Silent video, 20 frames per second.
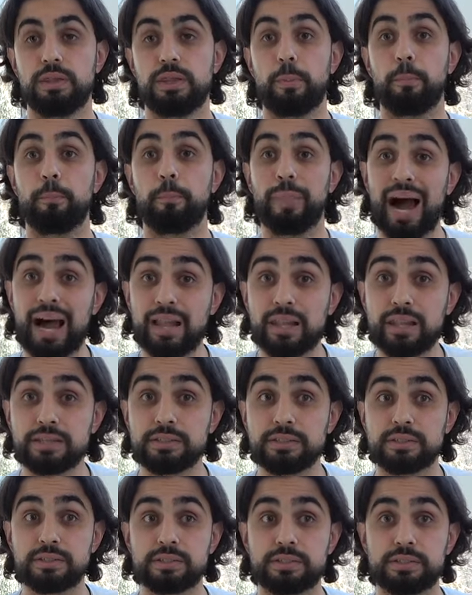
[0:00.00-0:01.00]
the
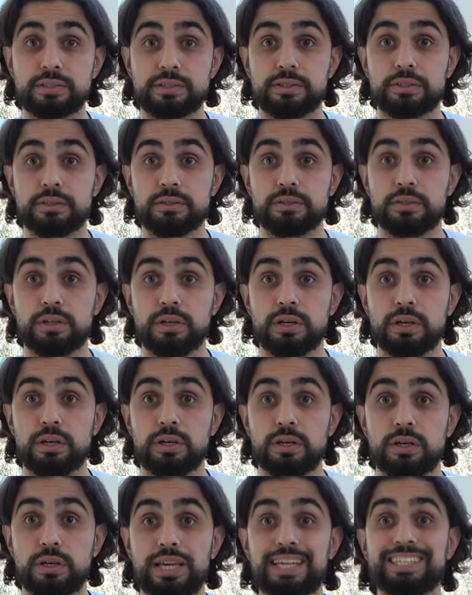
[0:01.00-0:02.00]
balance
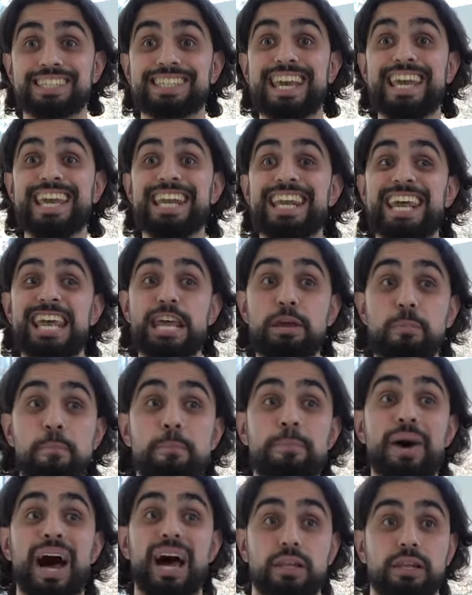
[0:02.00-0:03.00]
is in
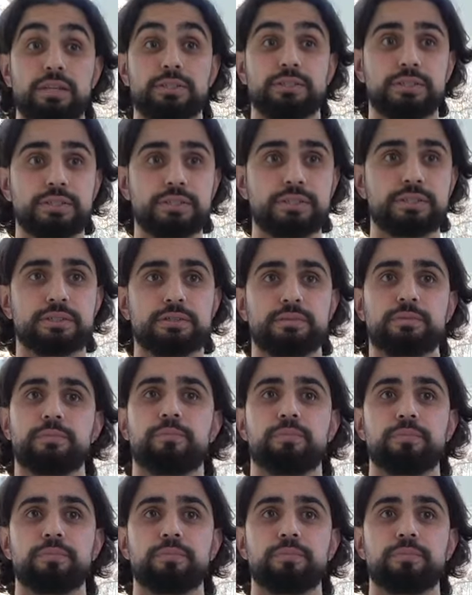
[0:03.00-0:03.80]
imbalance.